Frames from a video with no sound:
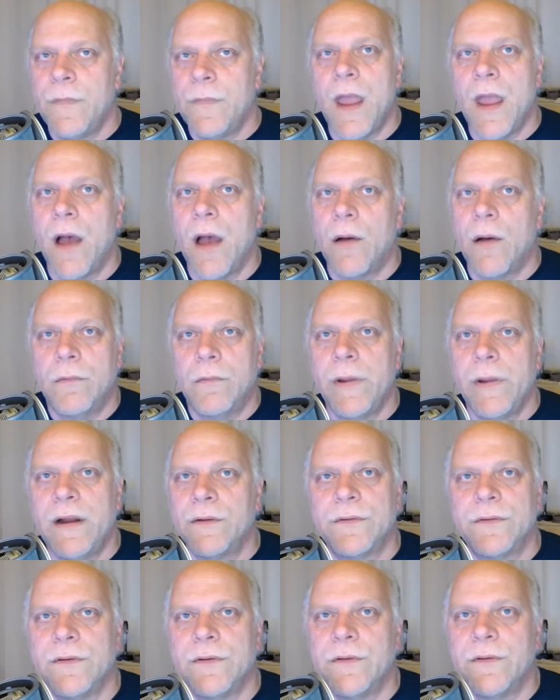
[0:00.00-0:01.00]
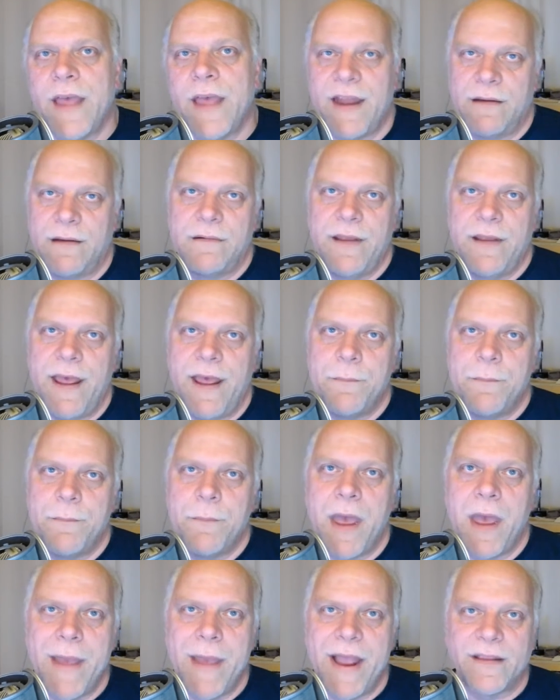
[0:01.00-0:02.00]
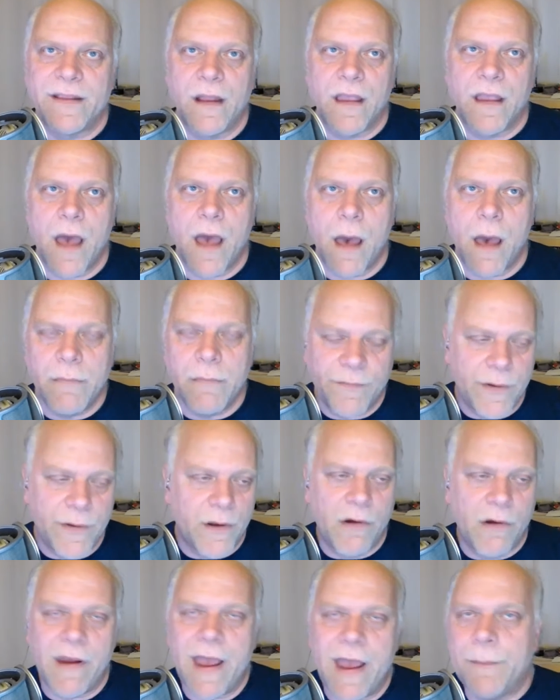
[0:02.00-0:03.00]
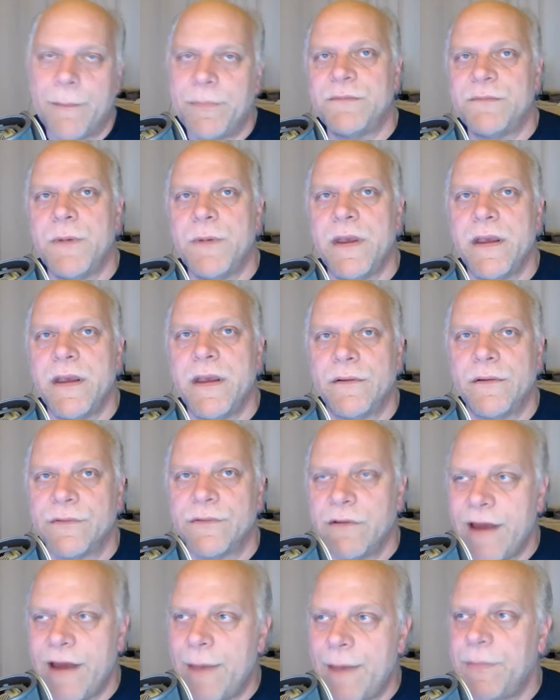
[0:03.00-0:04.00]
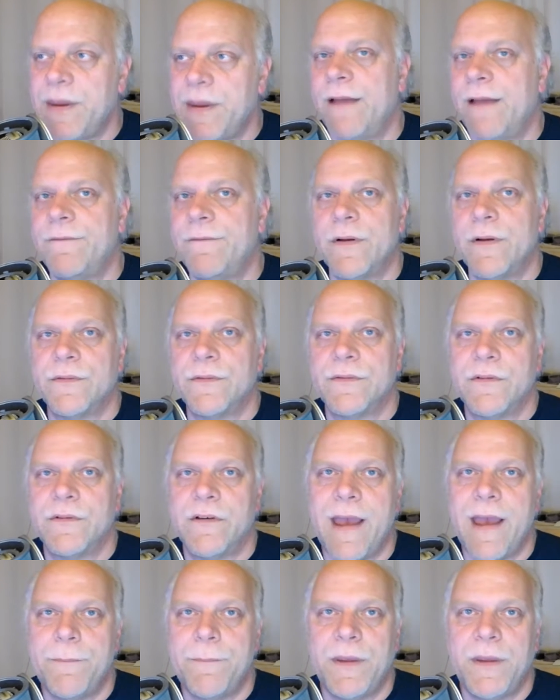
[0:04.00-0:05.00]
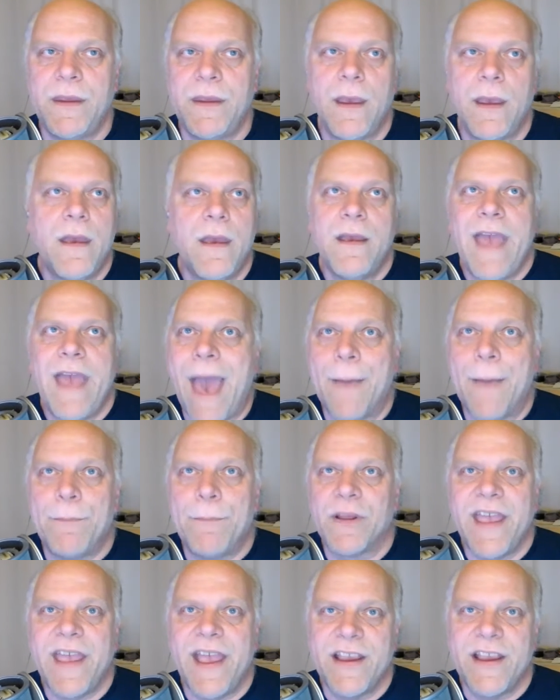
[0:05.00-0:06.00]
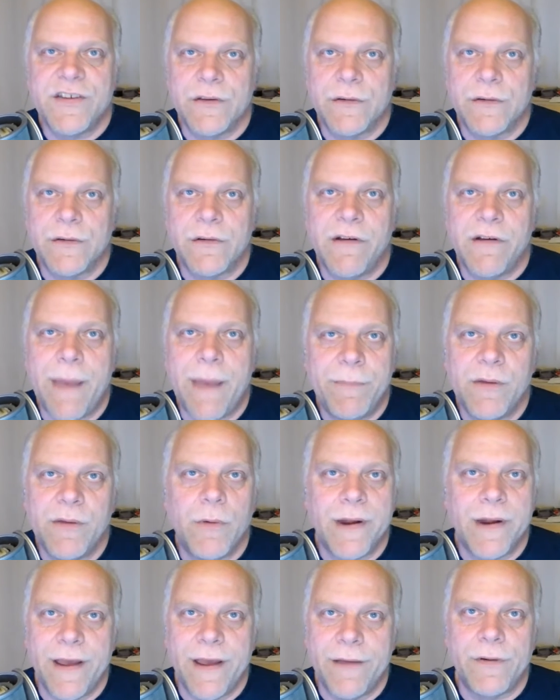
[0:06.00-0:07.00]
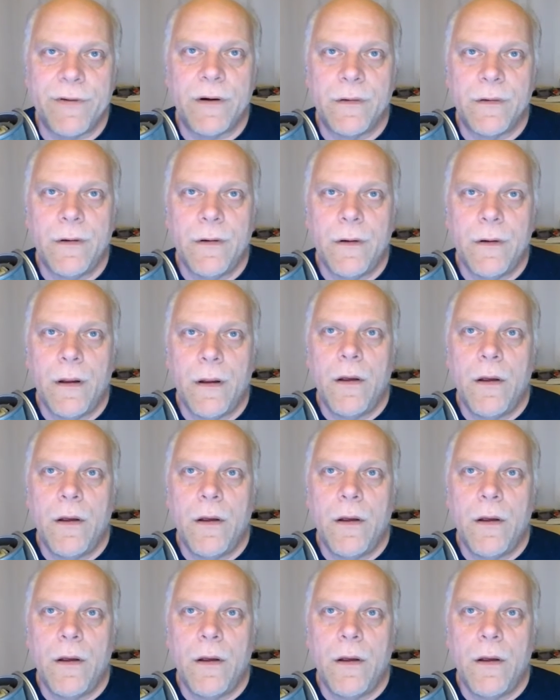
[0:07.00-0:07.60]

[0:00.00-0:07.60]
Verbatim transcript: No, we don't do that at mymac.com. If they're crappy speakers, crappy headphones, crappy application, crappy whatever,